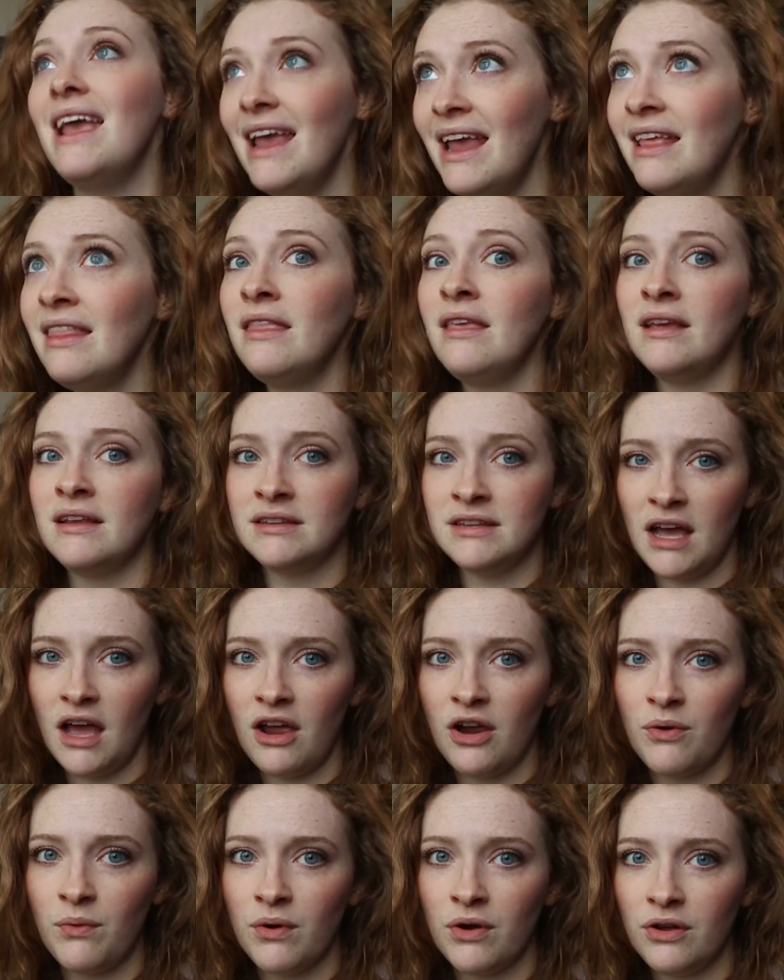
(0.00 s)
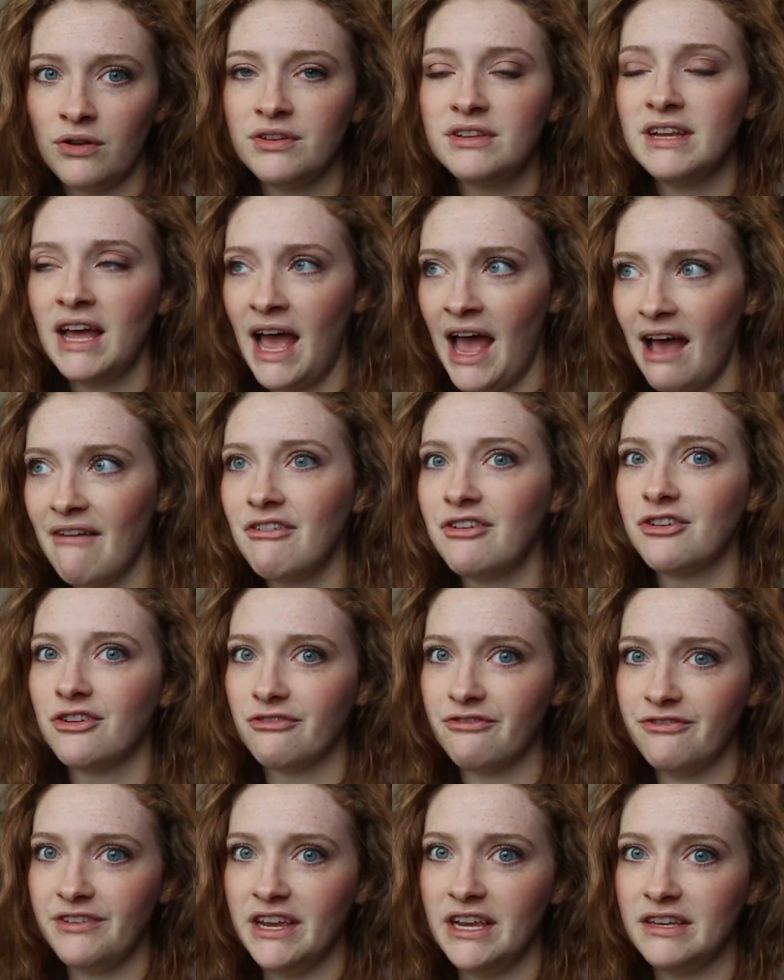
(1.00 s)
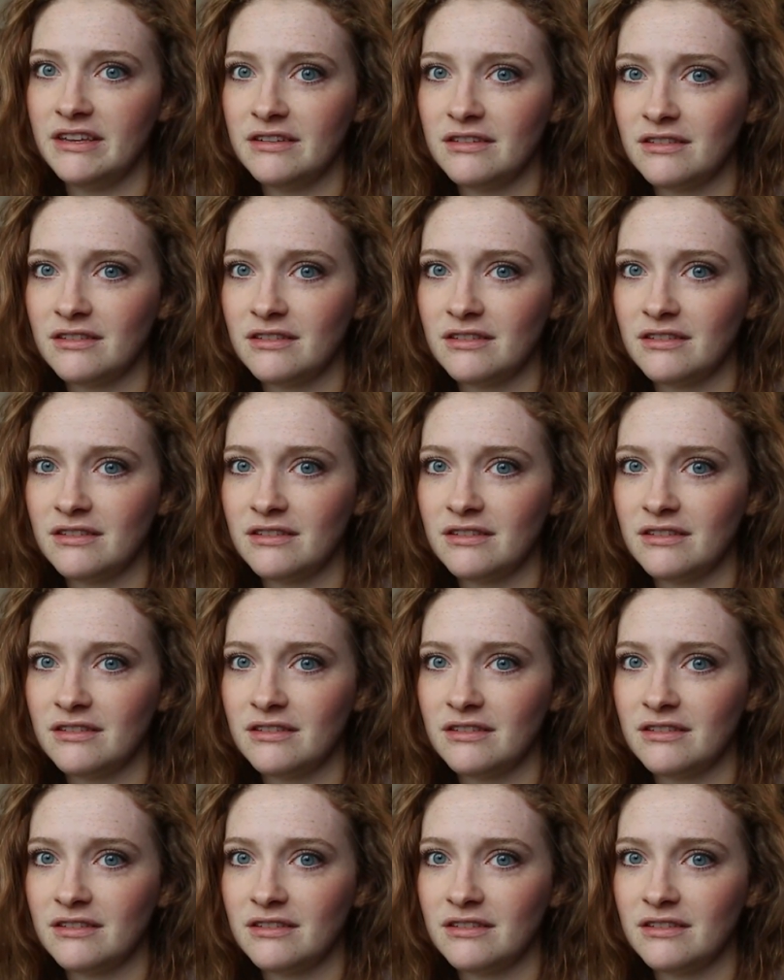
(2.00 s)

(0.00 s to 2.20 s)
in the entire world to have on your feet.